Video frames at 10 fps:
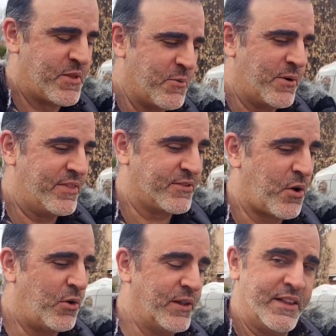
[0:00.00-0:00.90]
with this
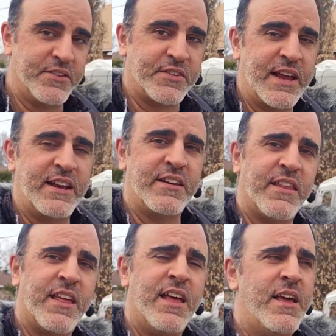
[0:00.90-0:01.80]
whole insane
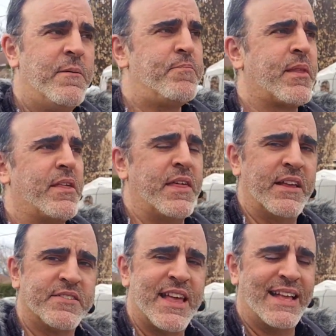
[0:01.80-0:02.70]

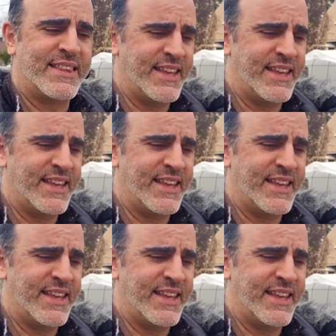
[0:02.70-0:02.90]
things that